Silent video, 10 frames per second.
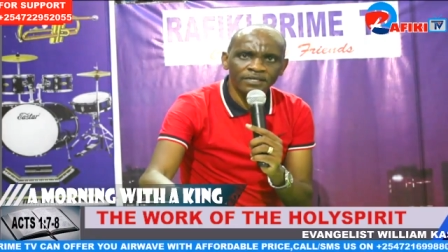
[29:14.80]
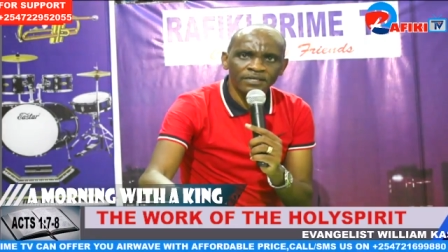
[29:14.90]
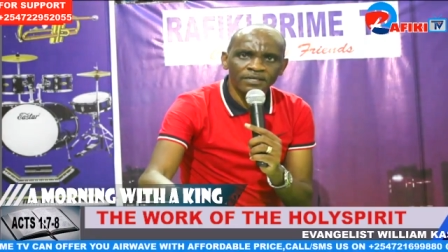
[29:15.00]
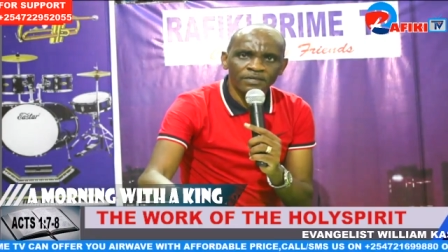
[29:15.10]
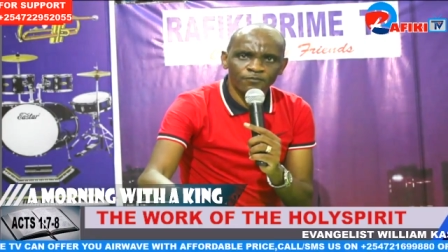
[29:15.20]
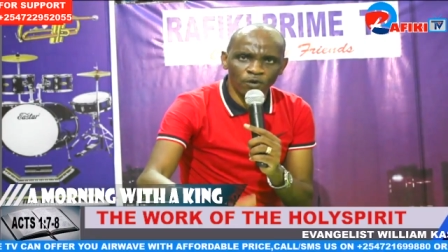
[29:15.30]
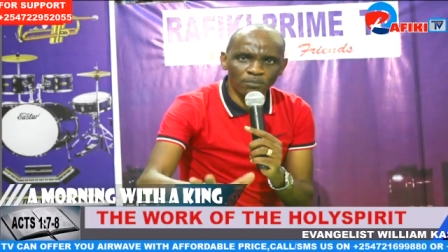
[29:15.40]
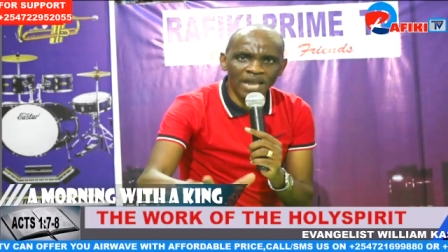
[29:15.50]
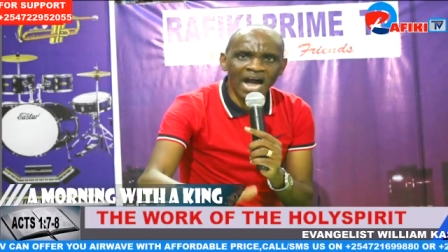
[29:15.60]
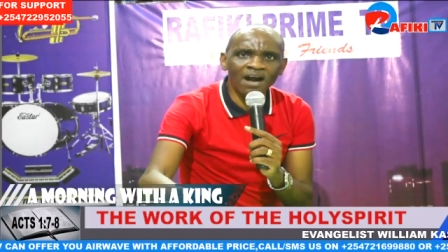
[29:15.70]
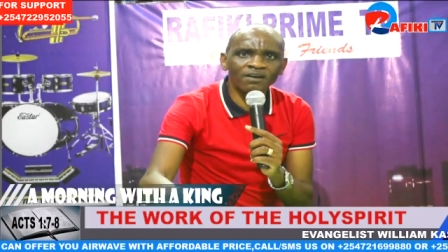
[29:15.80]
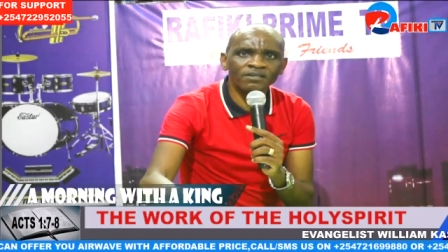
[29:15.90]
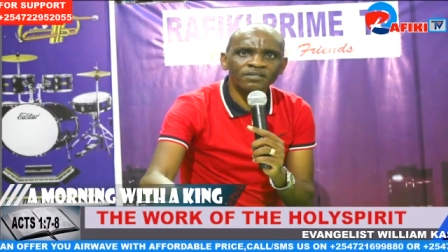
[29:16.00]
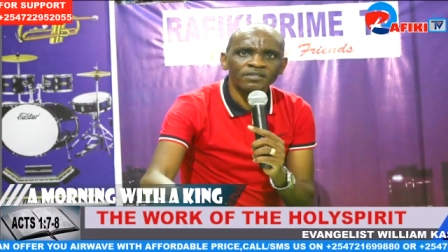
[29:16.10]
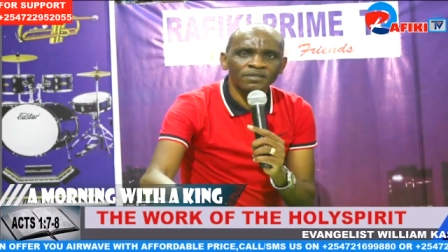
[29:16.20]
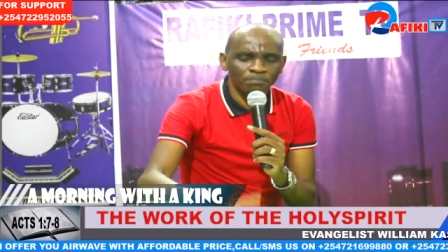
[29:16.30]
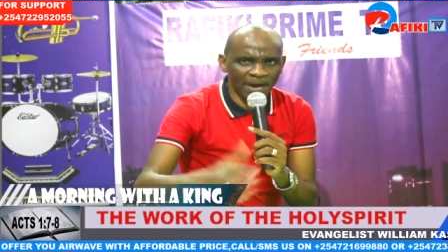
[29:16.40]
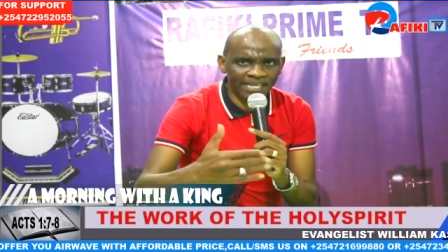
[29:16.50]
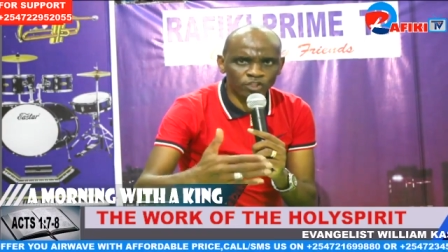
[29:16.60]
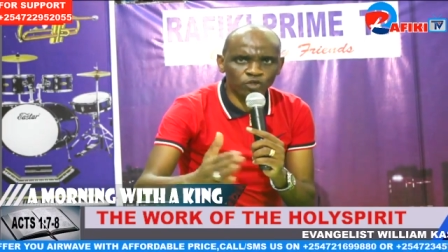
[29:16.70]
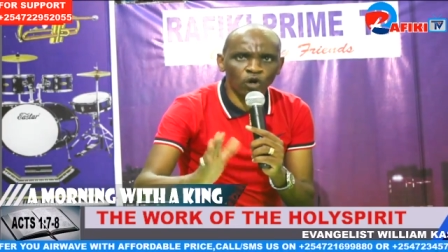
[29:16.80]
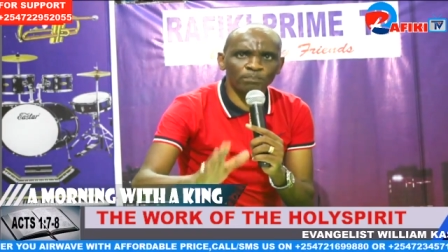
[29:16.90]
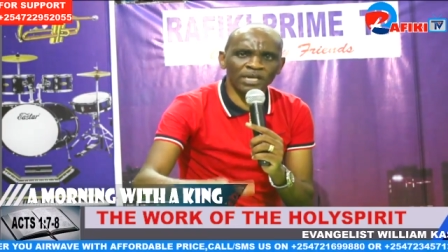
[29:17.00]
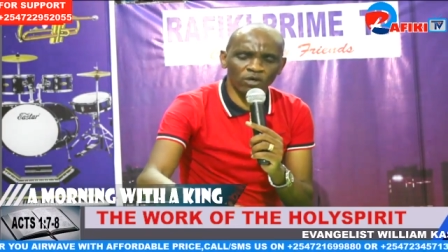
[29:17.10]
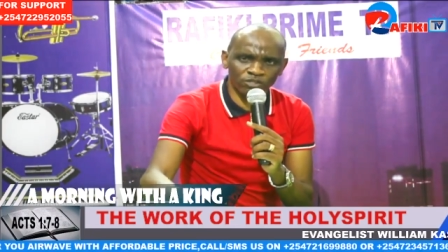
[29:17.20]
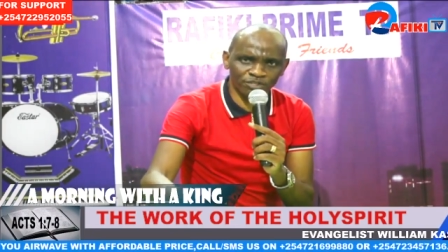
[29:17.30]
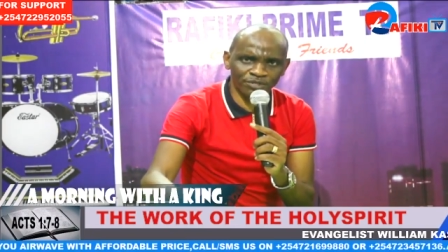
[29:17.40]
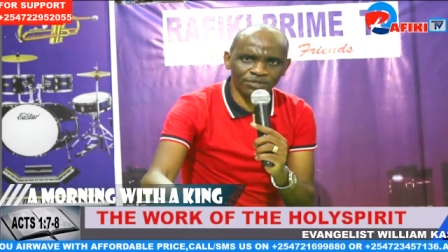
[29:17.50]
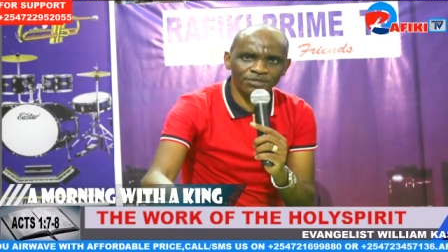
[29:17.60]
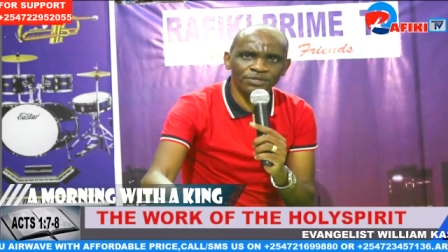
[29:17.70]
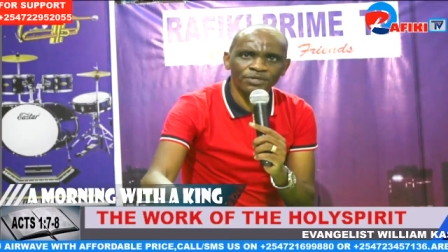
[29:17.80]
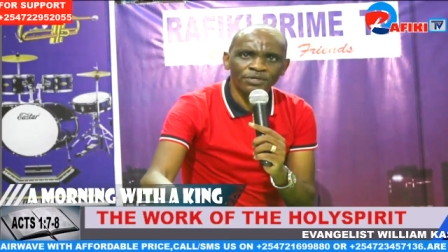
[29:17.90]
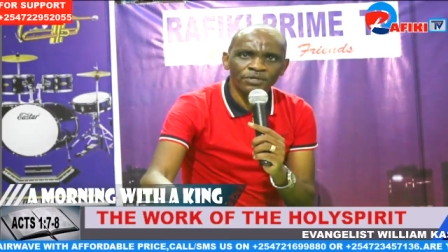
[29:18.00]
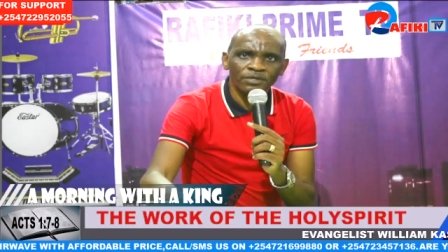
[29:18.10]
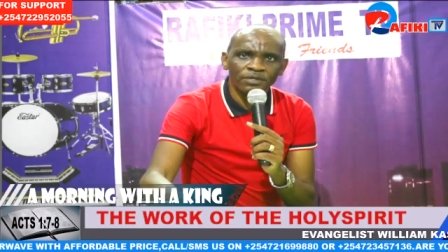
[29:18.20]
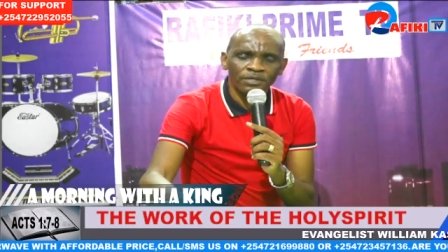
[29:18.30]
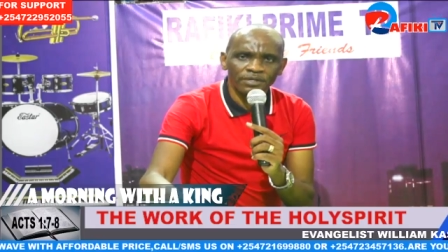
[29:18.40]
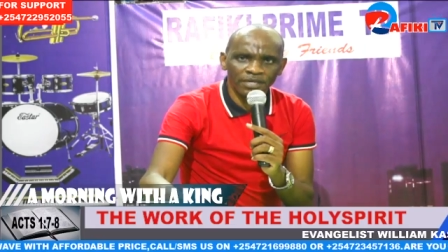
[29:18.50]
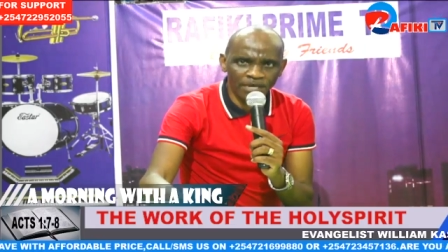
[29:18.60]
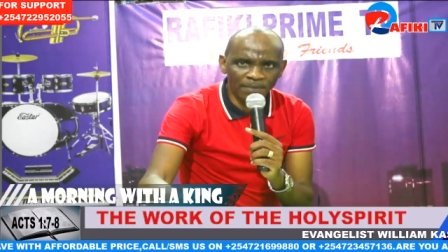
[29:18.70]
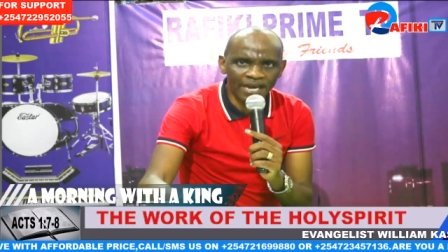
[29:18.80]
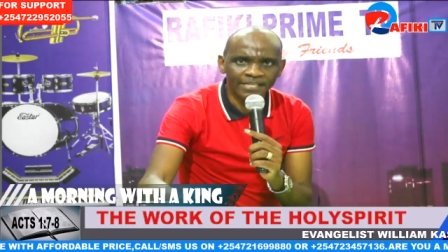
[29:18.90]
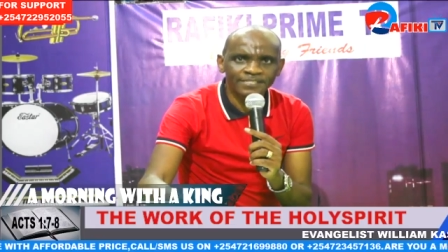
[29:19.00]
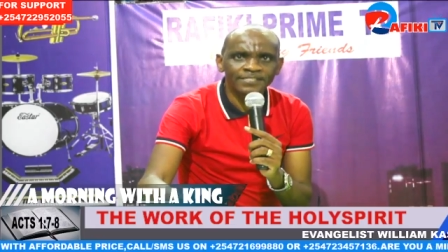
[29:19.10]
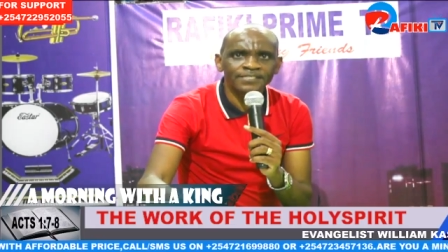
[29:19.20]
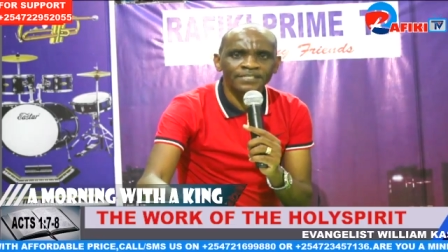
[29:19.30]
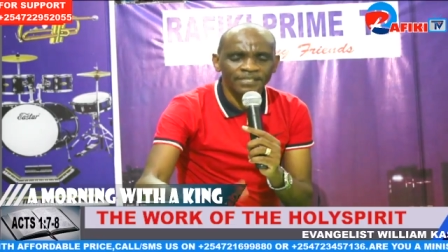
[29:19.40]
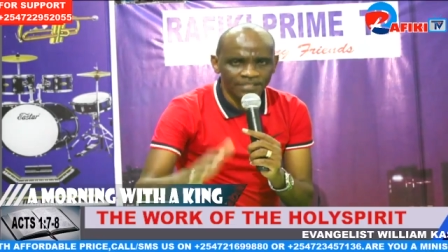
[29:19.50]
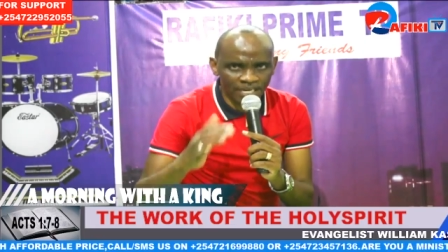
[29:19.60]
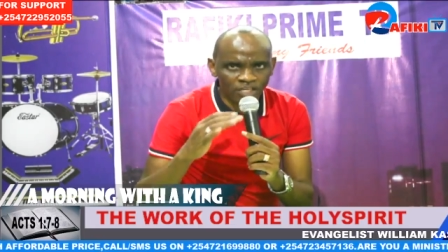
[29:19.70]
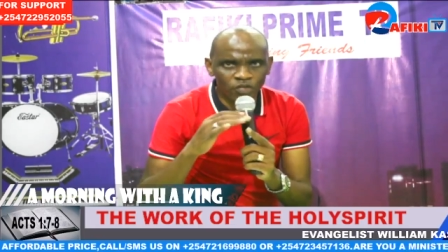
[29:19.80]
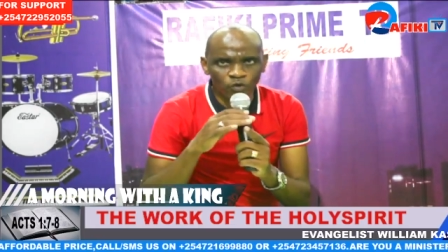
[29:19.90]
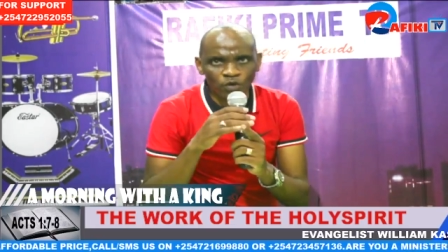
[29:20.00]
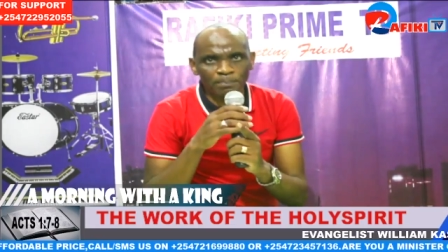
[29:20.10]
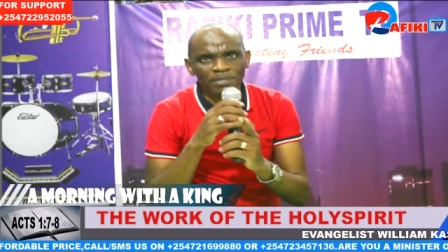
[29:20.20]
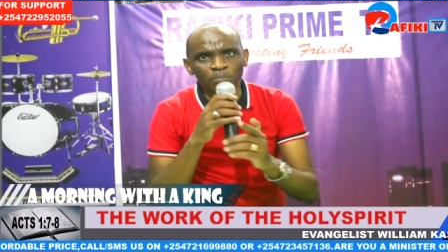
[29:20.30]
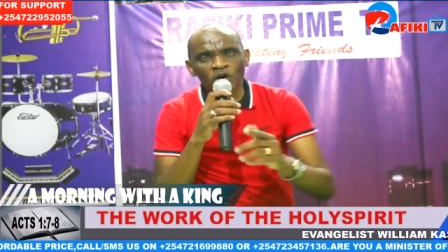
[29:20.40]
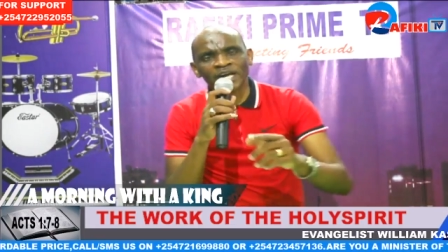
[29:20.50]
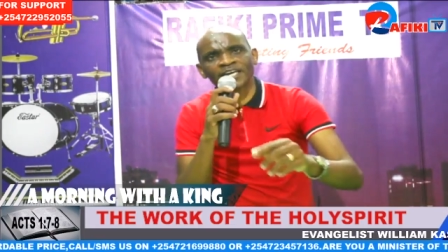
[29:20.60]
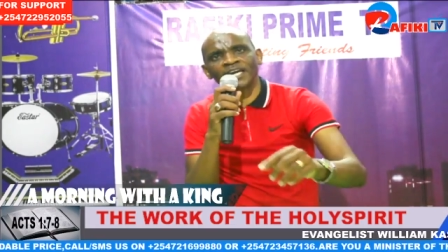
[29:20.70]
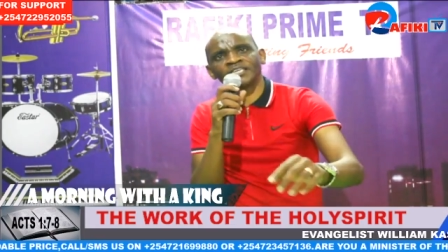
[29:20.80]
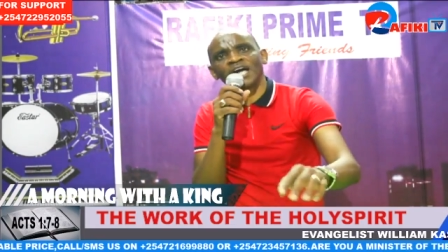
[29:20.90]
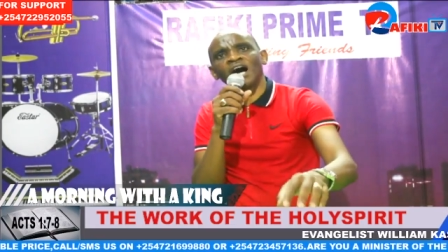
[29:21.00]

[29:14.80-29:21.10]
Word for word: From now, my soul belongs to you. Amen. Thank you. You have been born again now.